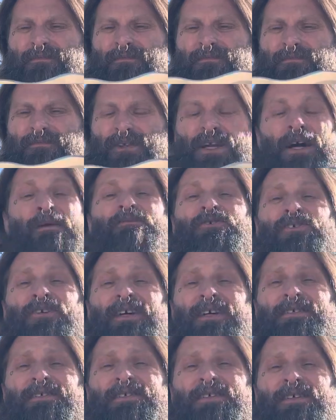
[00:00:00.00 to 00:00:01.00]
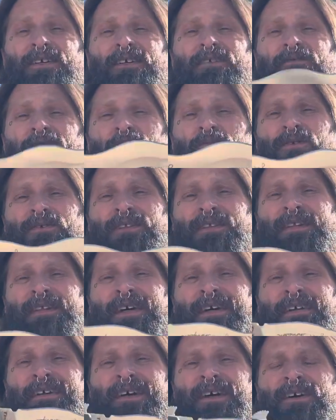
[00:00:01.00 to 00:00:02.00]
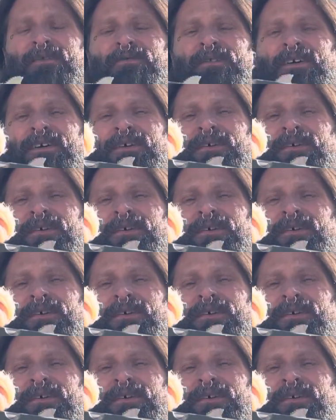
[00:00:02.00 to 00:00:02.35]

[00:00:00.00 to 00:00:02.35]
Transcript: but I'm sure I could sell it for more than that now if I